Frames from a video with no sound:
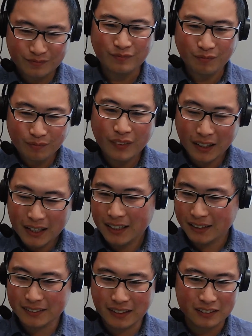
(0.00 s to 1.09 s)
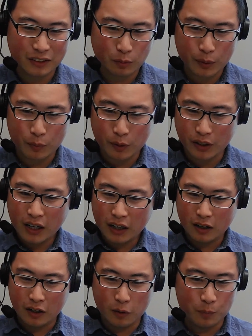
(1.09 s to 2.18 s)
We were um,
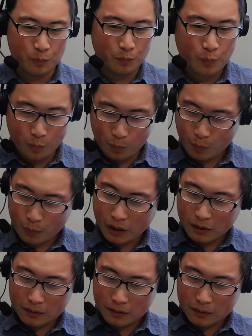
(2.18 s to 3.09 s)
because actually the,